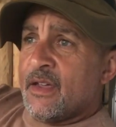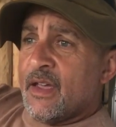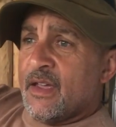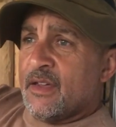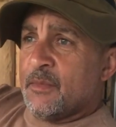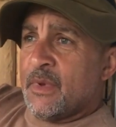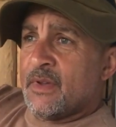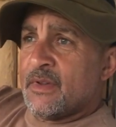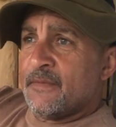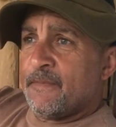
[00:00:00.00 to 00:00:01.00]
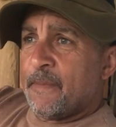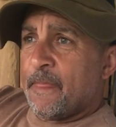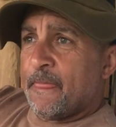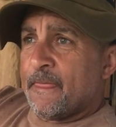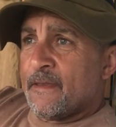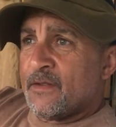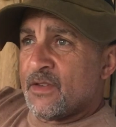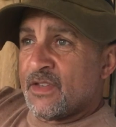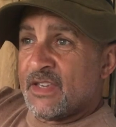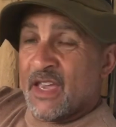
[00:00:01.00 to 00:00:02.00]
So as I
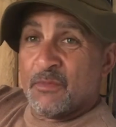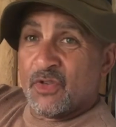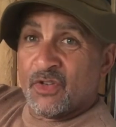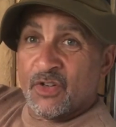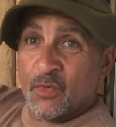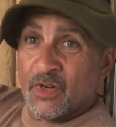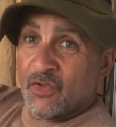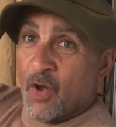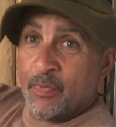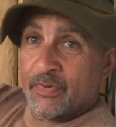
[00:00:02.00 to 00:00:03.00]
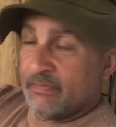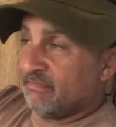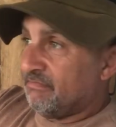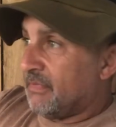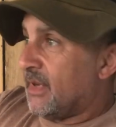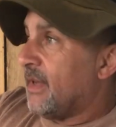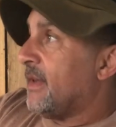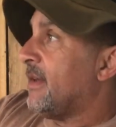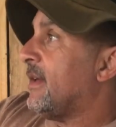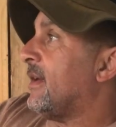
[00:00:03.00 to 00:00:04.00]
say, I'm just going to do a crop
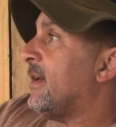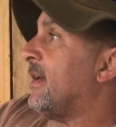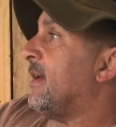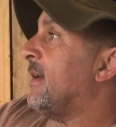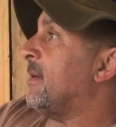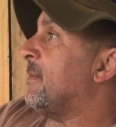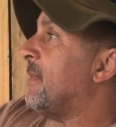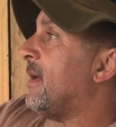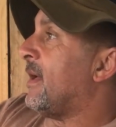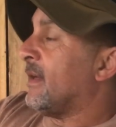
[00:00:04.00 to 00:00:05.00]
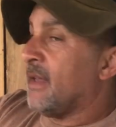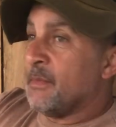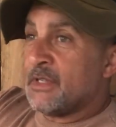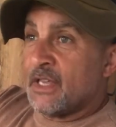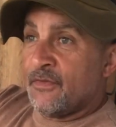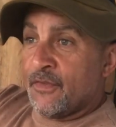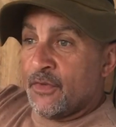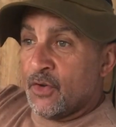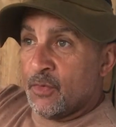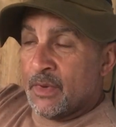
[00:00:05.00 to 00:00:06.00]
and get myself off
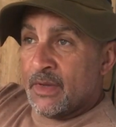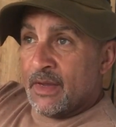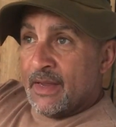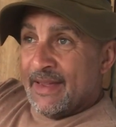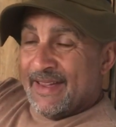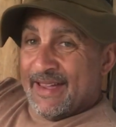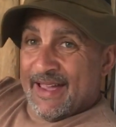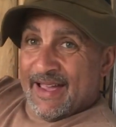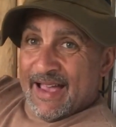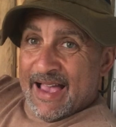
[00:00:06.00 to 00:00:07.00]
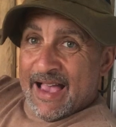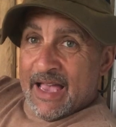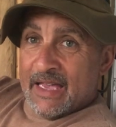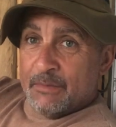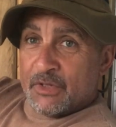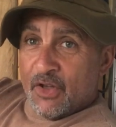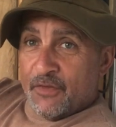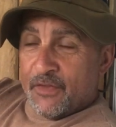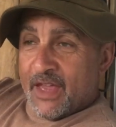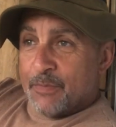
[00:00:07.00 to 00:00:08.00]
home. I'm sorry
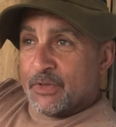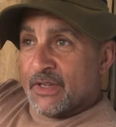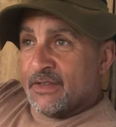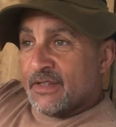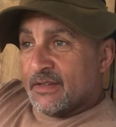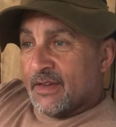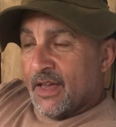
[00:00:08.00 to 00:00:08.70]
for the absence.